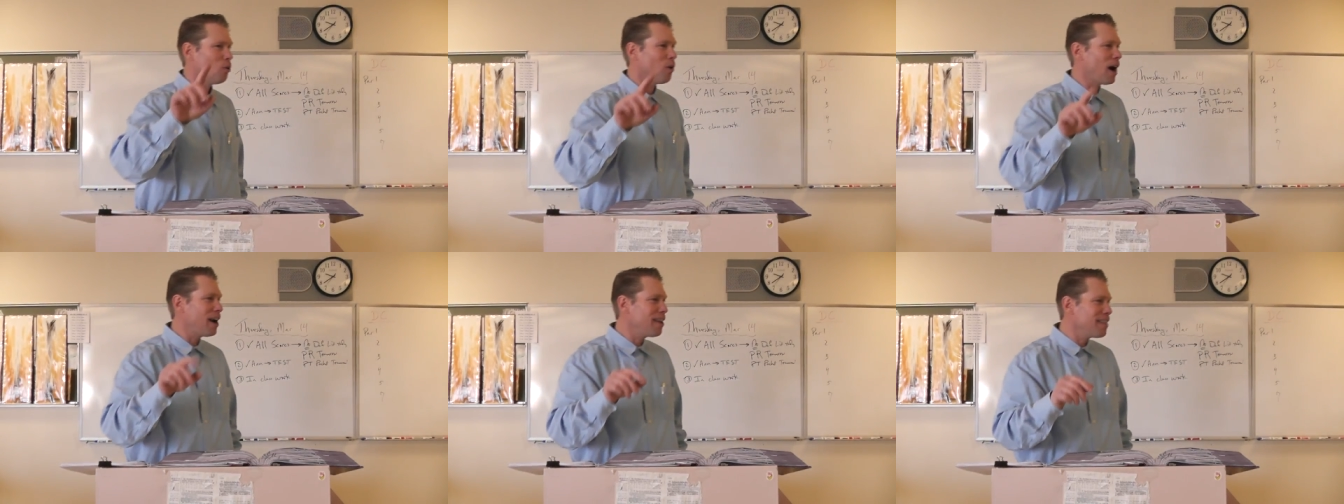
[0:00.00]

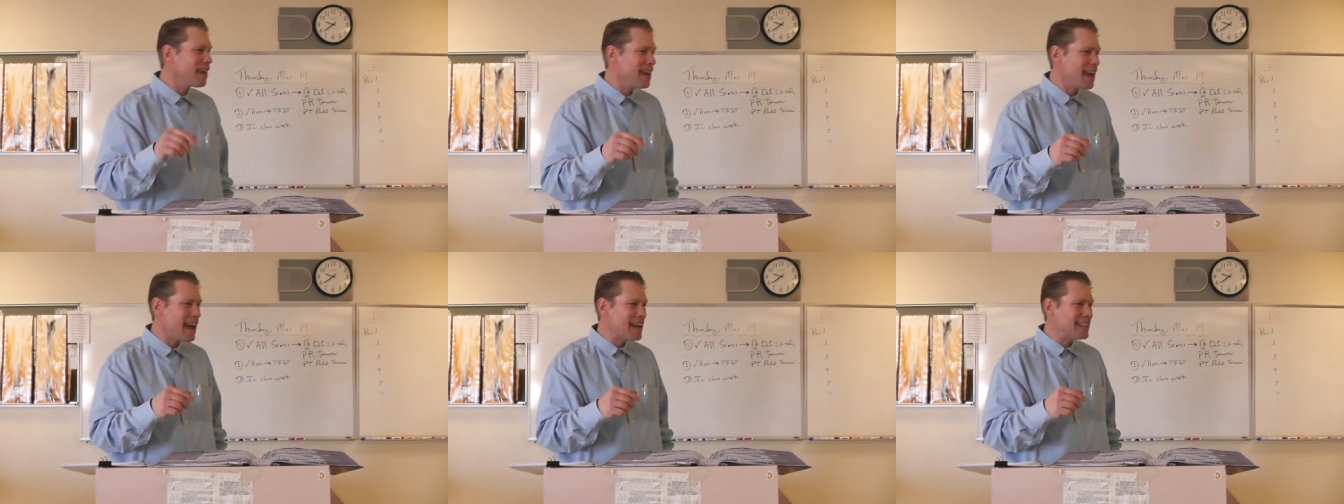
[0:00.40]
Why do
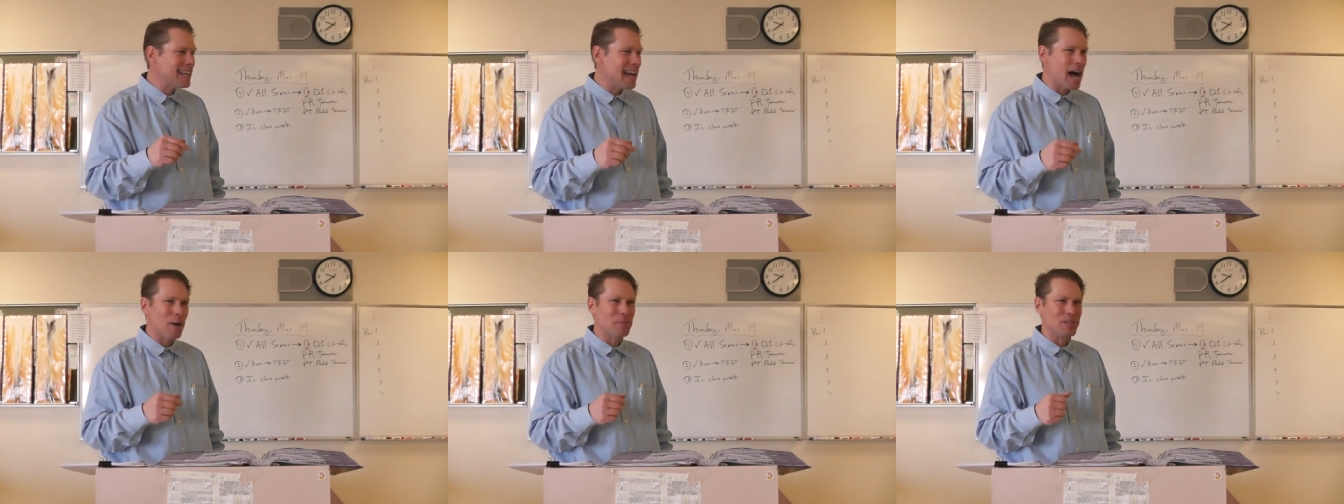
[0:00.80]
they hang
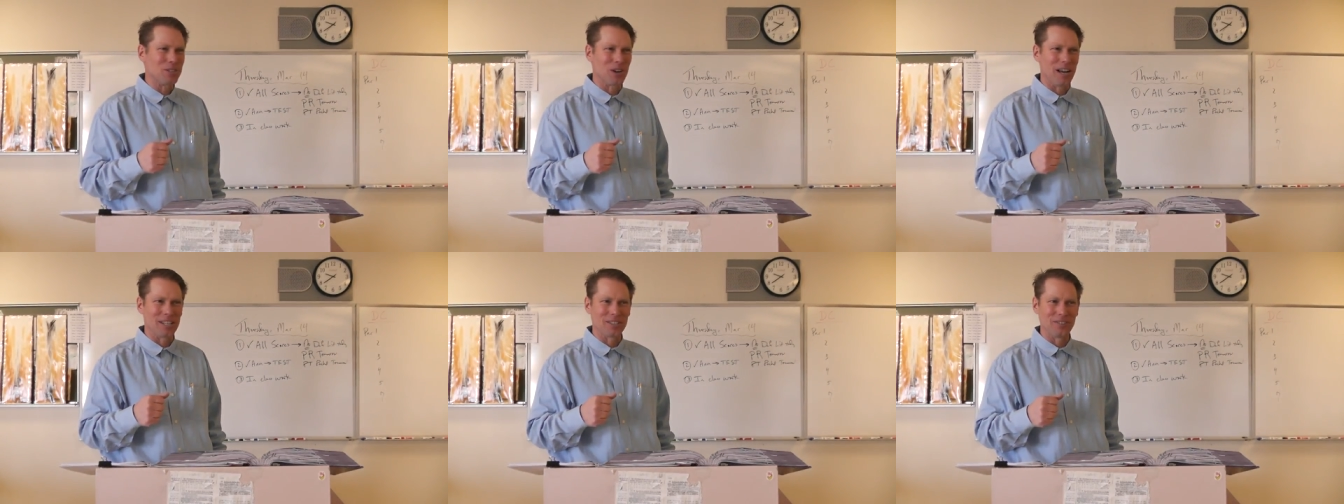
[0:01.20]
the
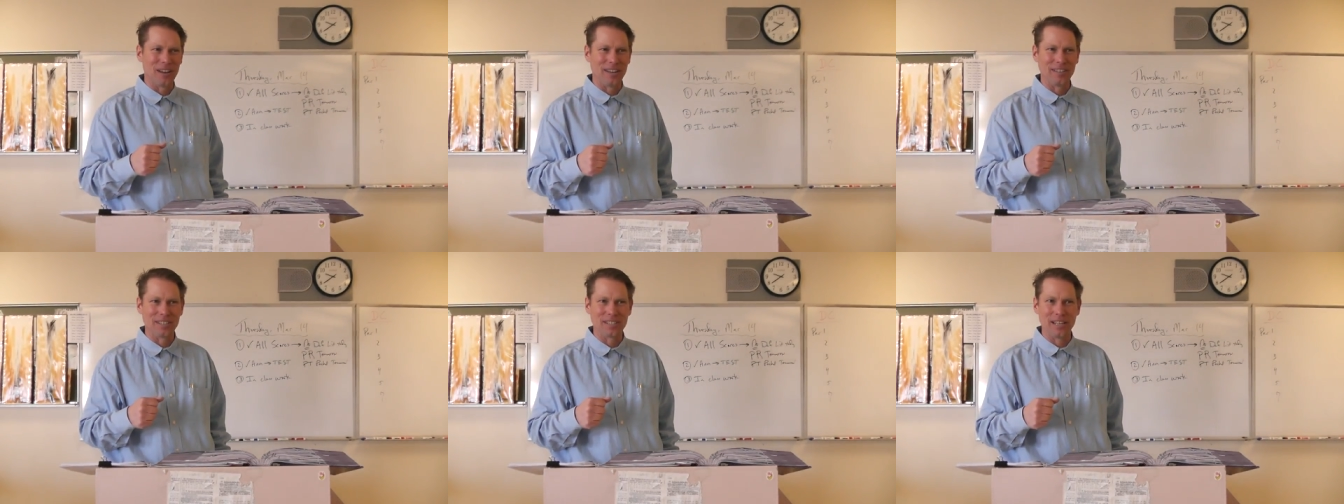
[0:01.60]
albatross
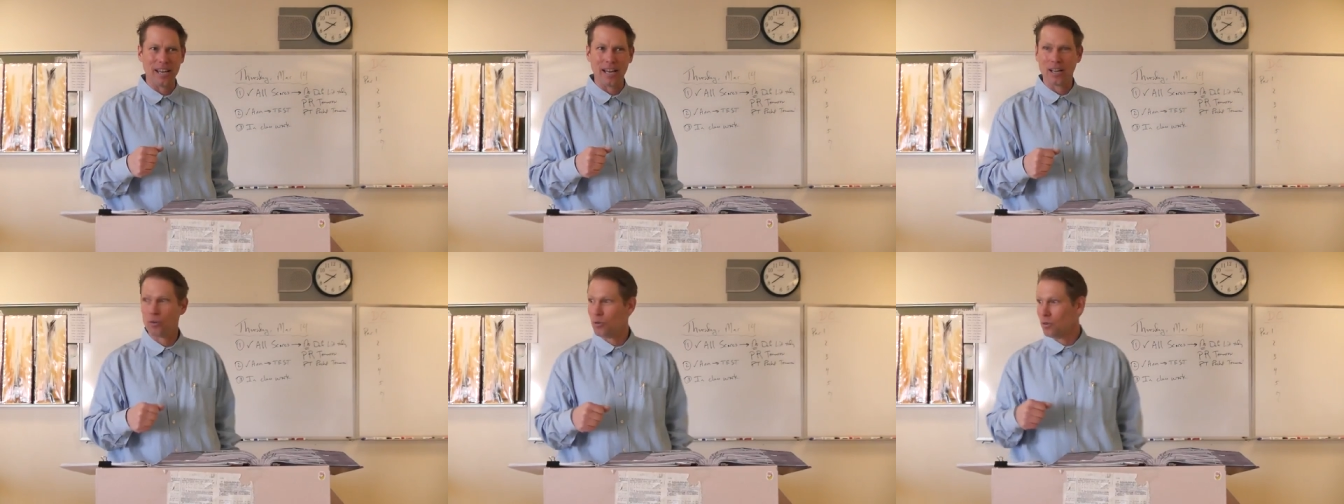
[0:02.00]
around his
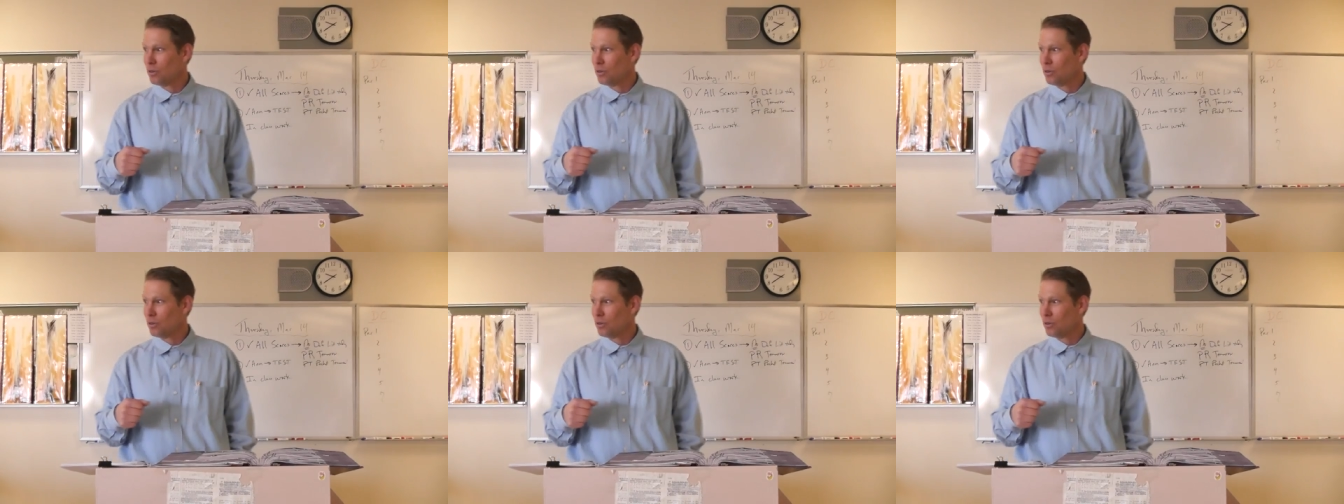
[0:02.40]
neck?